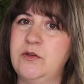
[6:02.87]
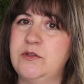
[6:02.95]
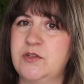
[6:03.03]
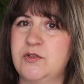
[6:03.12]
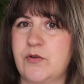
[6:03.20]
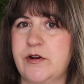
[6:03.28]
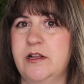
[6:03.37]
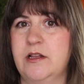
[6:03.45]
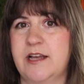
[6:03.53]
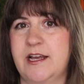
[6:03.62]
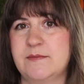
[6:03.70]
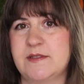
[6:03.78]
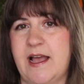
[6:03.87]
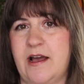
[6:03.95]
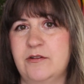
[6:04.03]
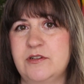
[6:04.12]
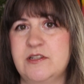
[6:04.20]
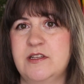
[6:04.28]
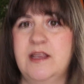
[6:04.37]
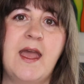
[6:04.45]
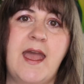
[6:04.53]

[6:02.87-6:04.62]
a new tutorial comes out,